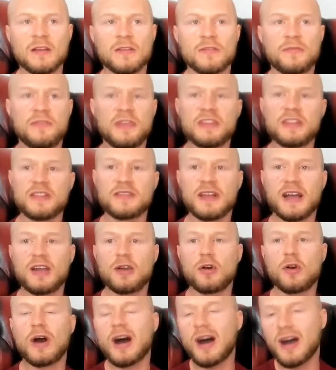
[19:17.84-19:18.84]
feeling like,
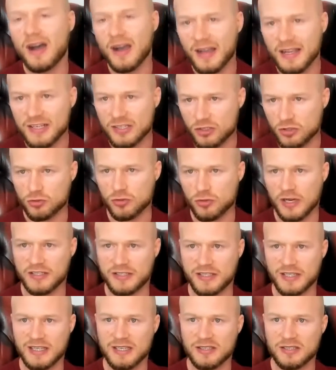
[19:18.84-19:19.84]
oh, I
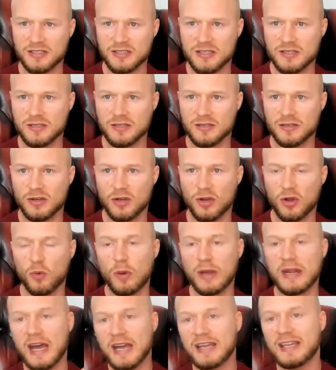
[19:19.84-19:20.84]
stress eat, or
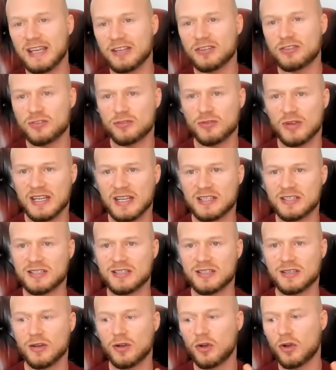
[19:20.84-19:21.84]
when I get
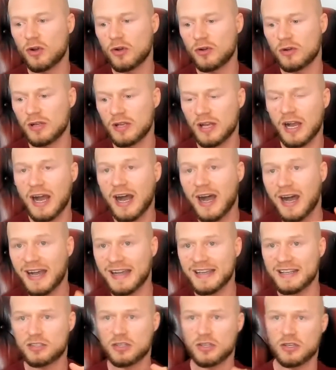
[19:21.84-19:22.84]
stressed, or
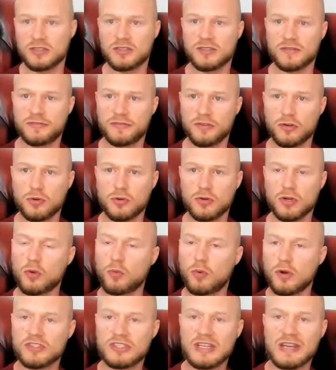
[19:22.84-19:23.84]
I turn to food, or
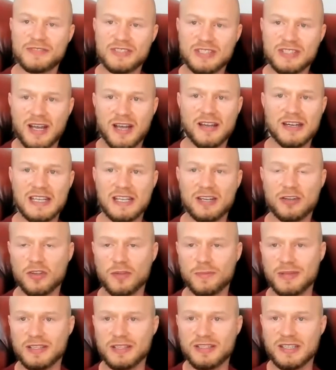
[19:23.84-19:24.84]
once I've started eating on the
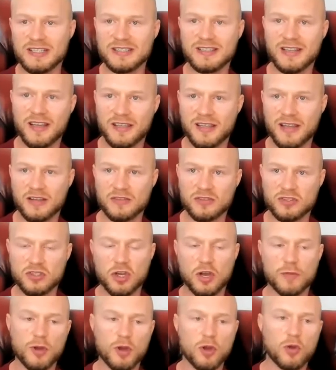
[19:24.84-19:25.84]
biscuits, I can't
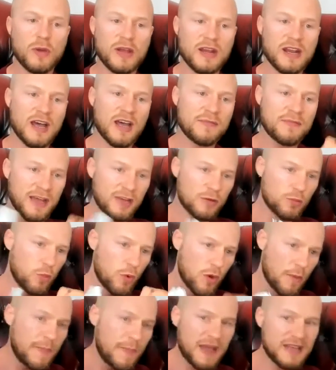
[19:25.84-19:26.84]
stop, or when I've had
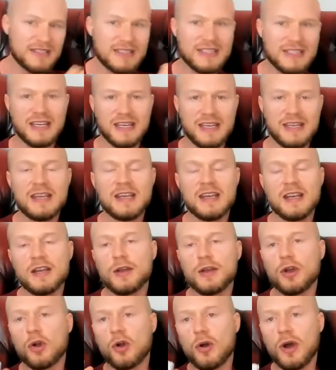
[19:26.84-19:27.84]
one bad day,
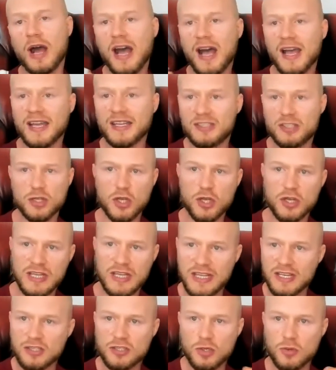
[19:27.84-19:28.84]
or I turn it
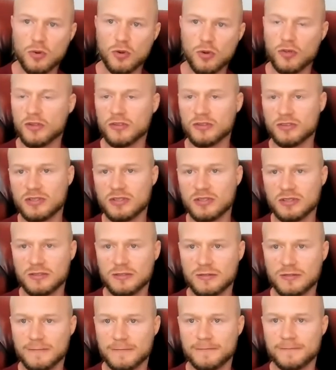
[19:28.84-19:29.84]
into others.
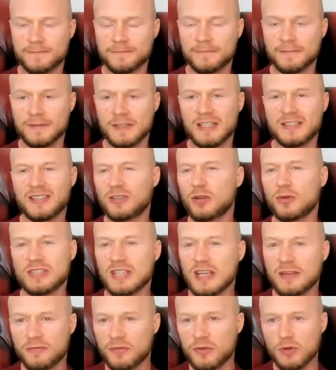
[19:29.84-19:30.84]
It's like, no, it's
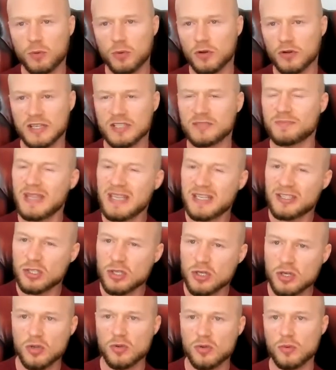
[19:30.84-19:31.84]
everyone. It's me
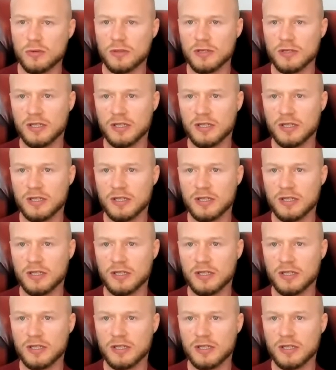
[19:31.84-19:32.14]
too.